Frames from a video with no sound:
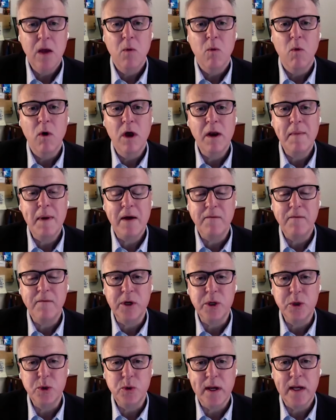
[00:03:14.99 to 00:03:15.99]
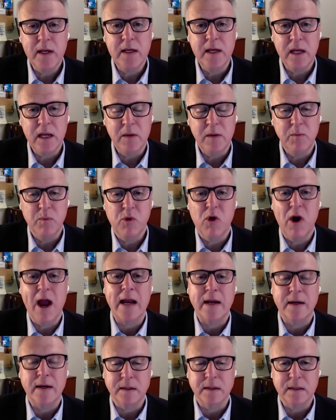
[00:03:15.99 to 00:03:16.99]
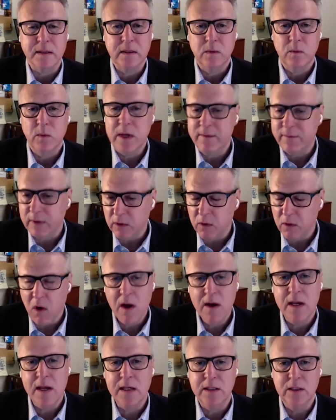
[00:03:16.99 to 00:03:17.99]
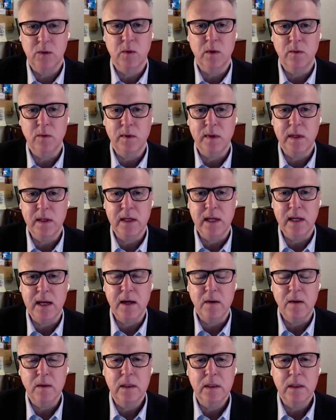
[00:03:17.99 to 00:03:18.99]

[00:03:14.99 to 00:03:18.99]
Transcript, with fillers: What about free trade in practice? We have a long history with it now.